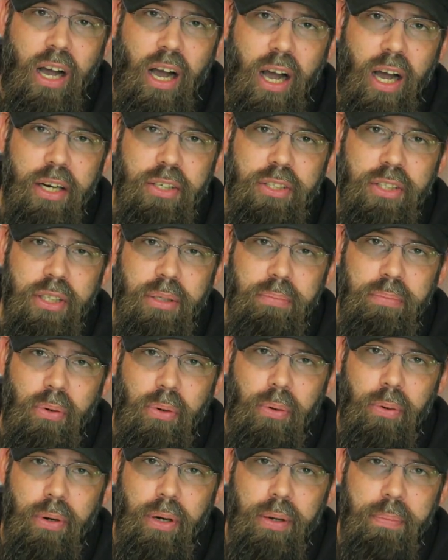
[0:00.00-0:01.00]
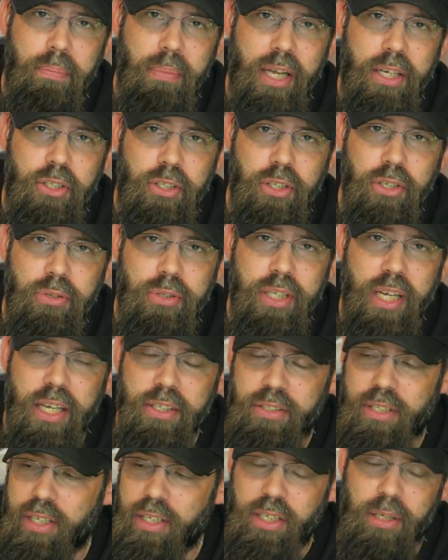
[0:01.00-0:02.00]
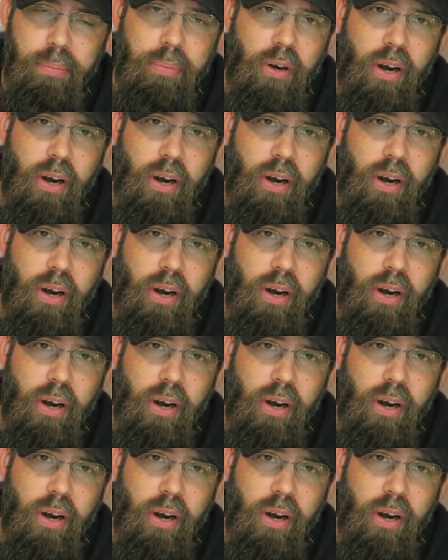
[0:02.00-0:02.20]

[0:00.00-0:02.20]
onto the board, make sure you test it in your